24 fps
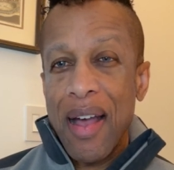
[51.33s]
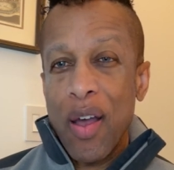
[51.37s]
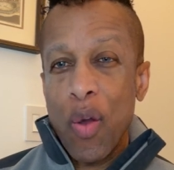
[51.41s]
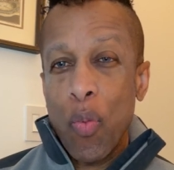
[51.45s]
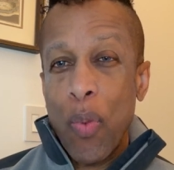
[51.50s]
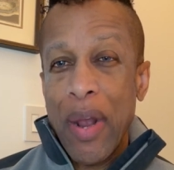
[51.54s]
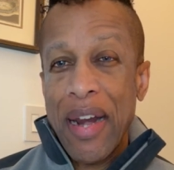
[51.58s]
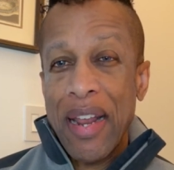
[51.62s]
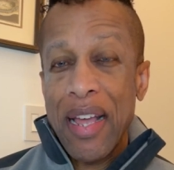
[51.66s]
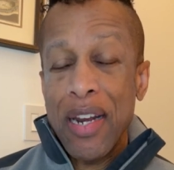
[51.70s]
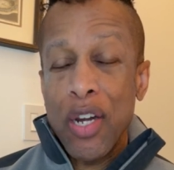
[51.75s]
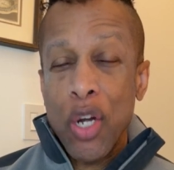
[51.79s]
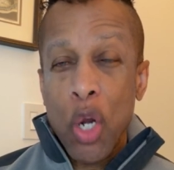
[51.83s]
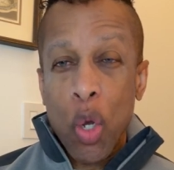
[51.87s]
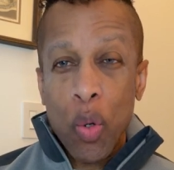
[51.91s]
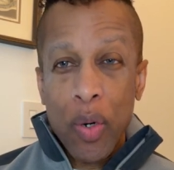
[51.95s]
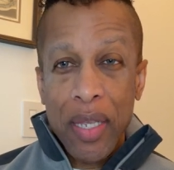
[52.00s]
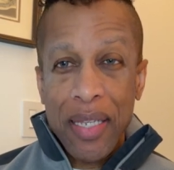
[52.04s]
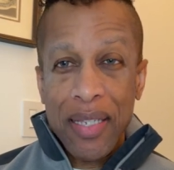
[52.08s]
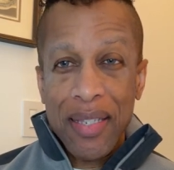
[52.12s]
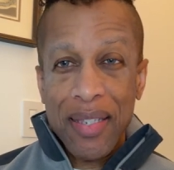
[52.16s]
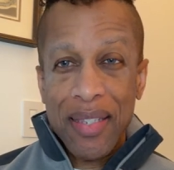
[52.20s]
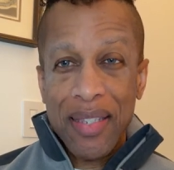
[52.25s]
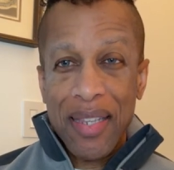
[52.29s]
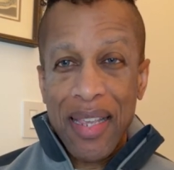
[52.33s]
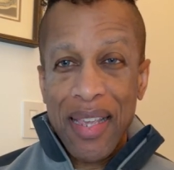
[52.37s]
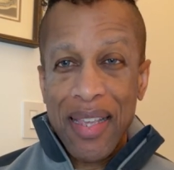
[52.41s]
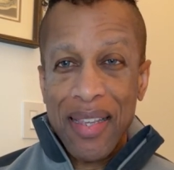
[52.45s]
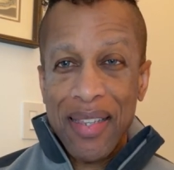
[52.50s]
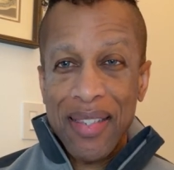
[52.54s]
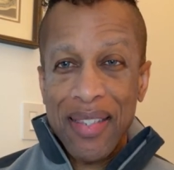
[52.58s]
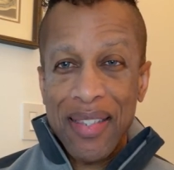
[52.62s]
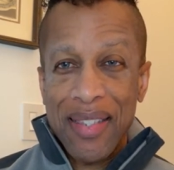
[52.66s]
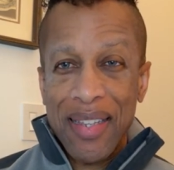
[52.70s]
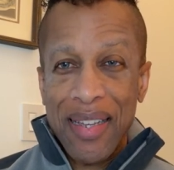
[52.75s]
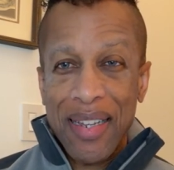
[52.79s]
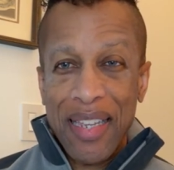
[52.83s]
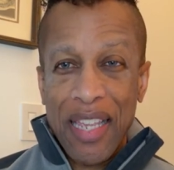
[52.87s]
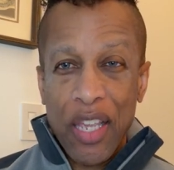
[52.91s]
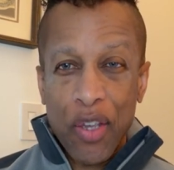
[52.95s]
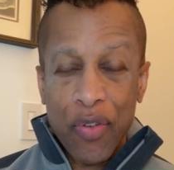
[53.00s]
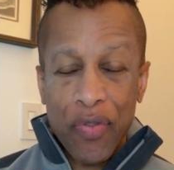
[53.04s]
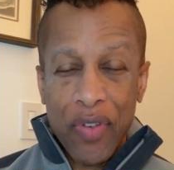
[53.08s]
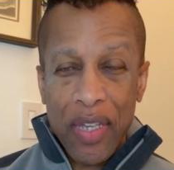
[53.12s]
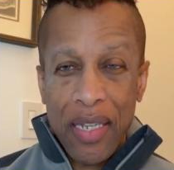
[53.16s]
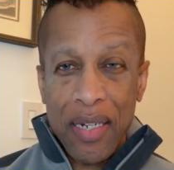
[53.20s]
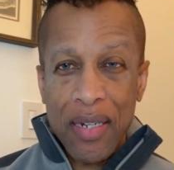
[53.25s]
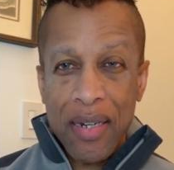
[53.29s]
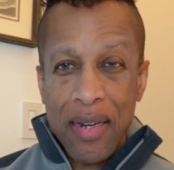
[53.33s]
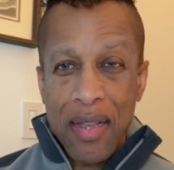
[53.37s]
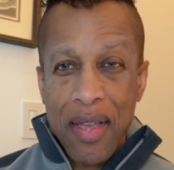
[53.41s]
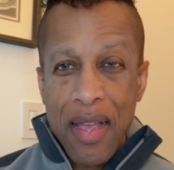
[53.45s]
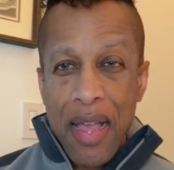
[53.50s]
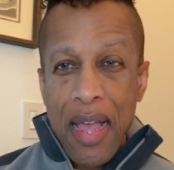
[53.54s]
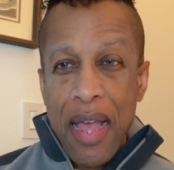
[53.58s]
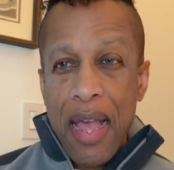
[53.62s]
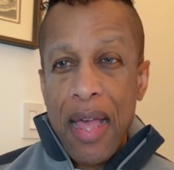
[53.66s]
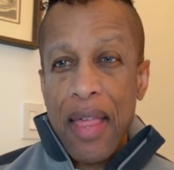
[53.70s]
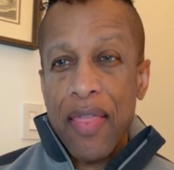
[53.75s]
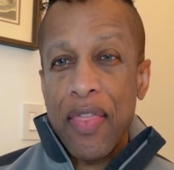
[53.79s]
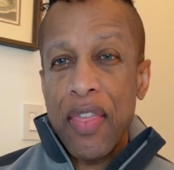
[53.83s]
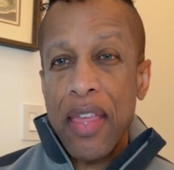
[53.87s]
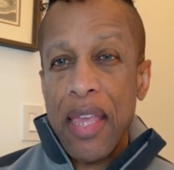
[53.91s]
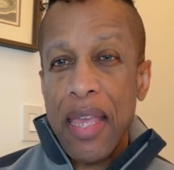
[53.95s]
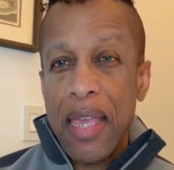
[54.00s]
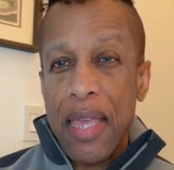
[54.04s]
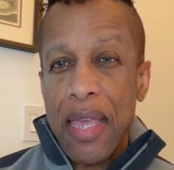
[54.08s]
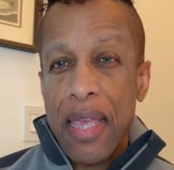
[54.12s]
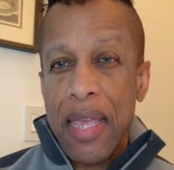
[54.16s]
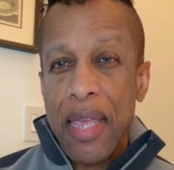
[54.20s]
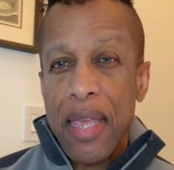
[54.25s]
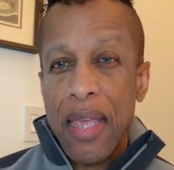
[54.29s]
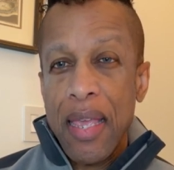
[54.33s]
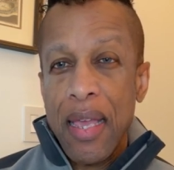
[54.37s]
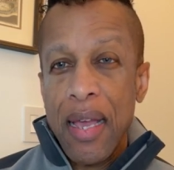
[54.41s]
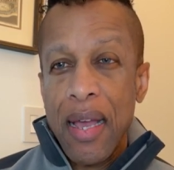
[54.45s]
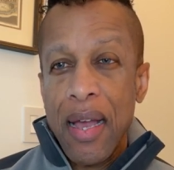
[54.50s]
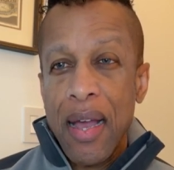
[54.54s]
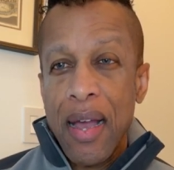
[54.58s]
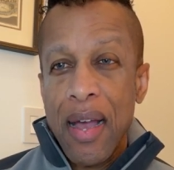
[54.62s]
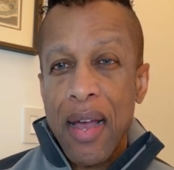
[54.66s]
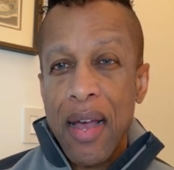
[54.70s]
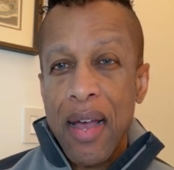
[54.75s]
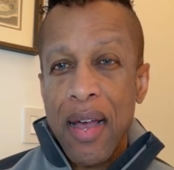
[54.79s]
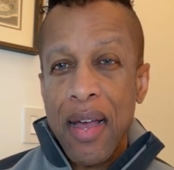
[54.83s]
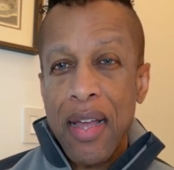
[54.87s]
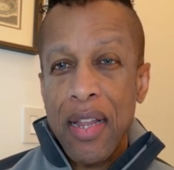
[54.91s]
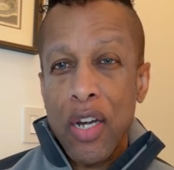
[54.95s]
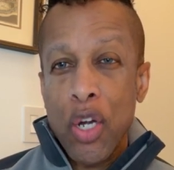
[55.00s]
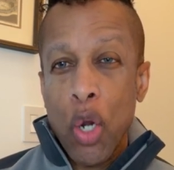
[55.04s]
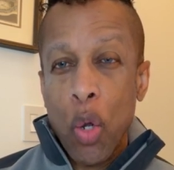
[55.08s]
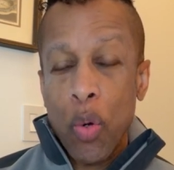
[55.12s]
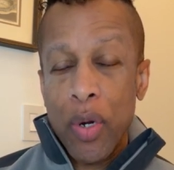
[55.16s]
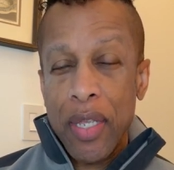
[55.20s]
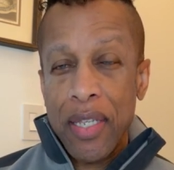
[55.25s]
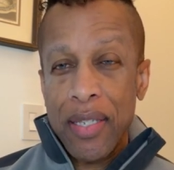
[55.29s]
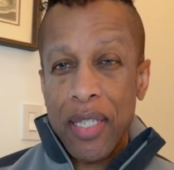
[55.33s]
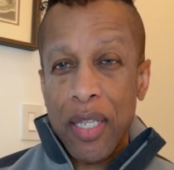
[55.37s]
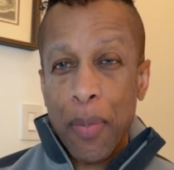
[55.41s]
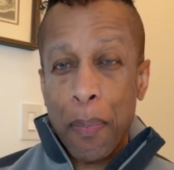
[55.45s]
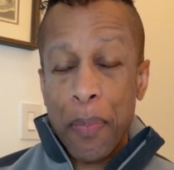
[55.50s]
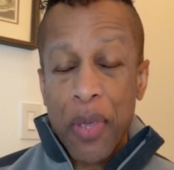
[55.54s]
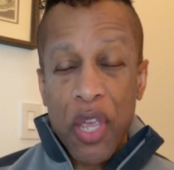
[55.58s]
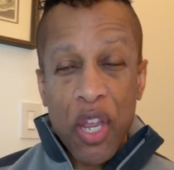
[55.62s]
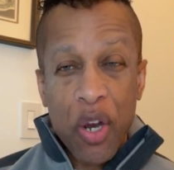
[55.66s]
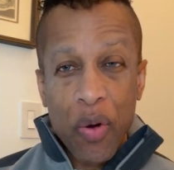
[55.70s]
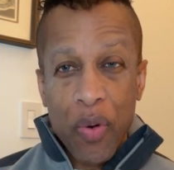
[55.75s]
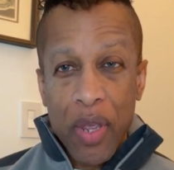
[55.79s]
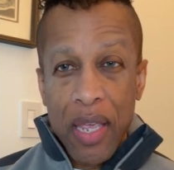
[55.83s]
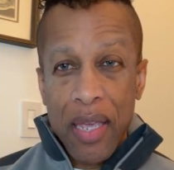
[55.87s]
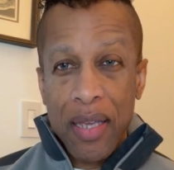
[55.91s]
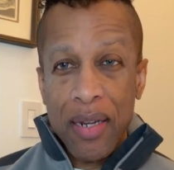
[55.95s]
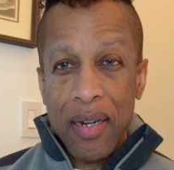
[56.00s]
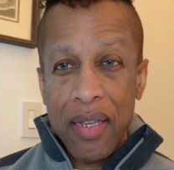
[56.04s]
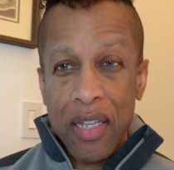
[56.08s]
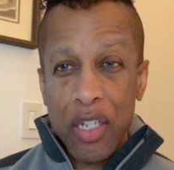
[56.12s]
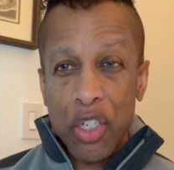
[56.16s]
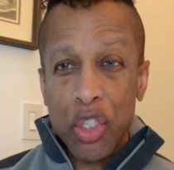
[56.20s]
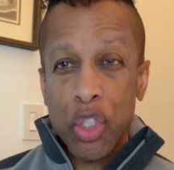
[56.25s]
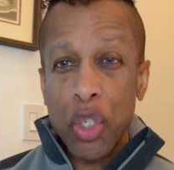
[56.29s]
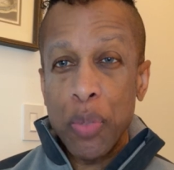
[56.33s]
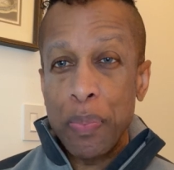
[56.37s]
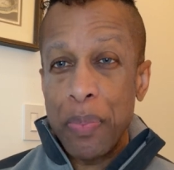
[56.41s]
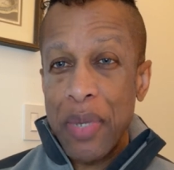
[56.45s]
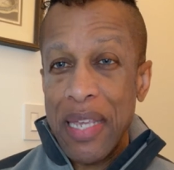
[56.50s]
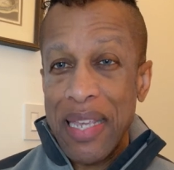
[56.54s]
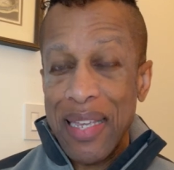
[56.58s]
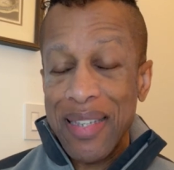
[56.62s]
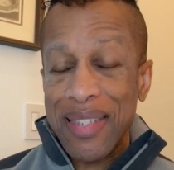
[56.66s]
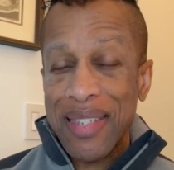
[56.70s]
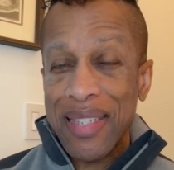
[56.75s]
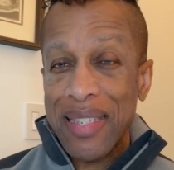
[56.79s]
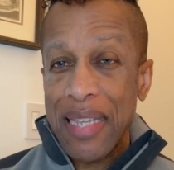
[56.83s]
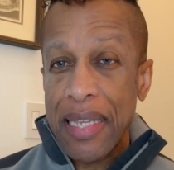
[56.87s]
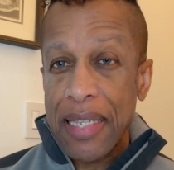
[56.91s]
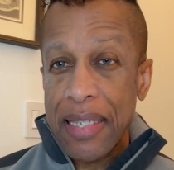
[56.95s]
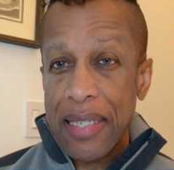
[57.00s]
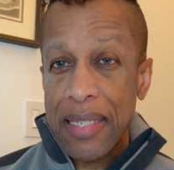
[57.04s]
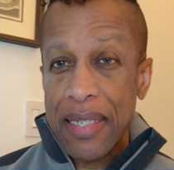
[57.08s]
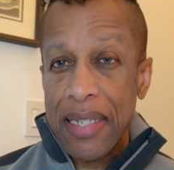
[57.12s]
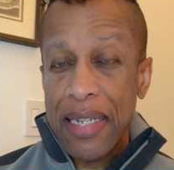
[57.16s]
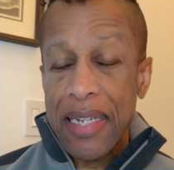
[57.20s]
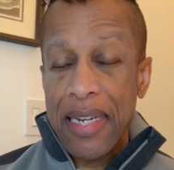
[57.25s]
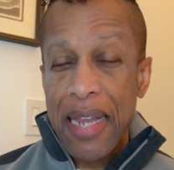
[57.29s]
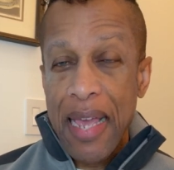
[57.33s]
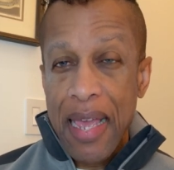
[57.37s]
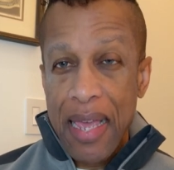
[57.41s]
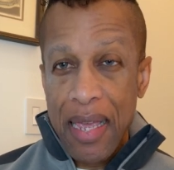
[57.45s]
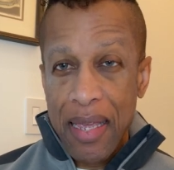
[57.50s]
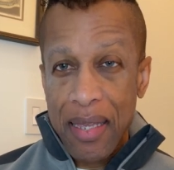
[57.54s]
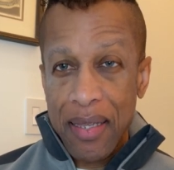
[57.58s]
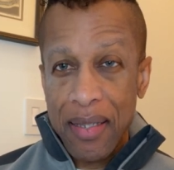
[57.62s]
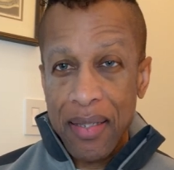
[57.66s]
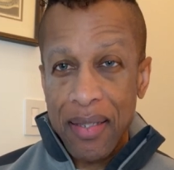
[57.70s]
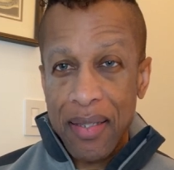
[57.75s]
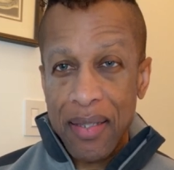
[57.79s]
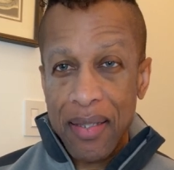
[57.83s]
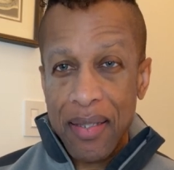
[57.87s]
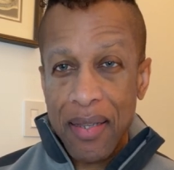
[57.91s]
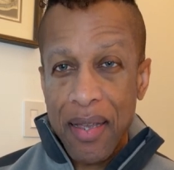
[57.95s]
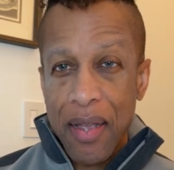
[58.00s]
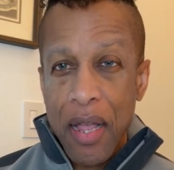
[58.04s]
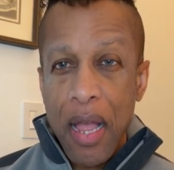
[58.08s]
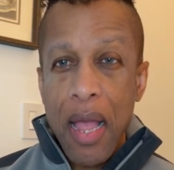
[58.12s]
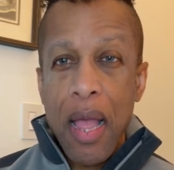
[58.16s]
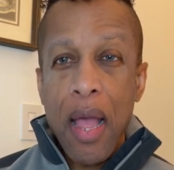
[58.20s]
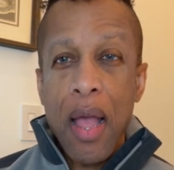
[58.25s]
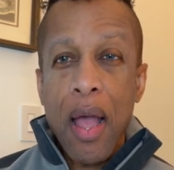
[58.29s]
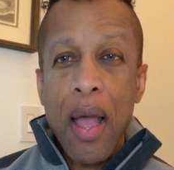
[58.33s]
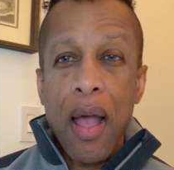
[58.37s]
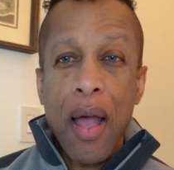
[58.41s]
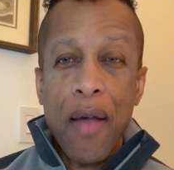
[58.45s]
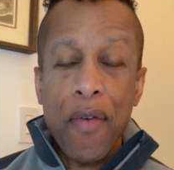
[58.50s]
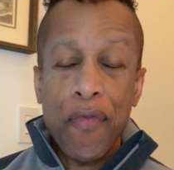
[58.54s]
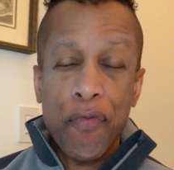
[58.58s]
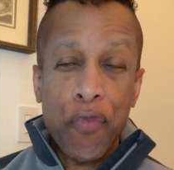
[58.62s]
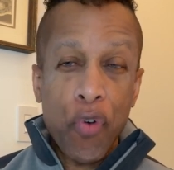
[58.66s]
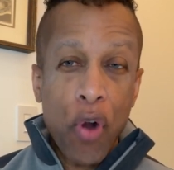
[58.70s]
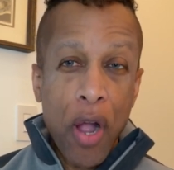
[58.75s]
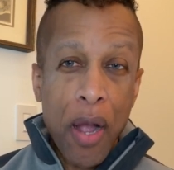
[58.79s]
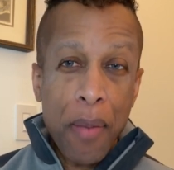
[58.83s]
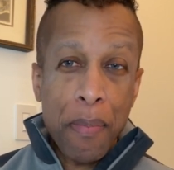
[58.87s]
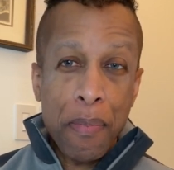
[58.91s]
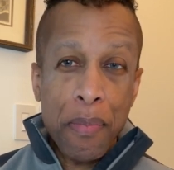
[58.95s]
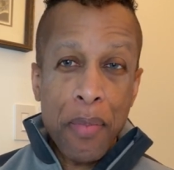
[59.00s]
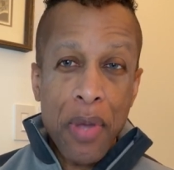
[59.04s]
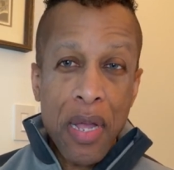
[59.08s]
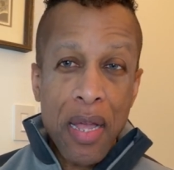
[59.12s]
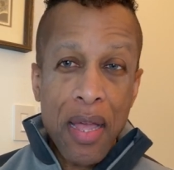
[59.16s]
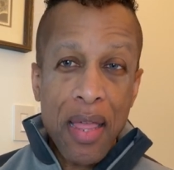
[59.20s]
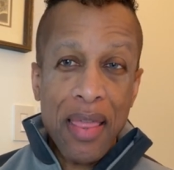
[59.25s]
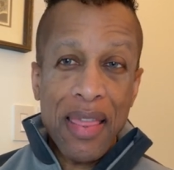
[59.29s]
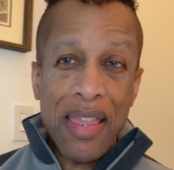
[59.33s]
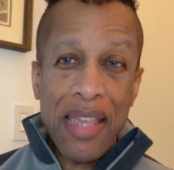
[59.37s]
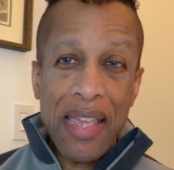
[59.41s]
when a notice is given, the notice period should be 60 days from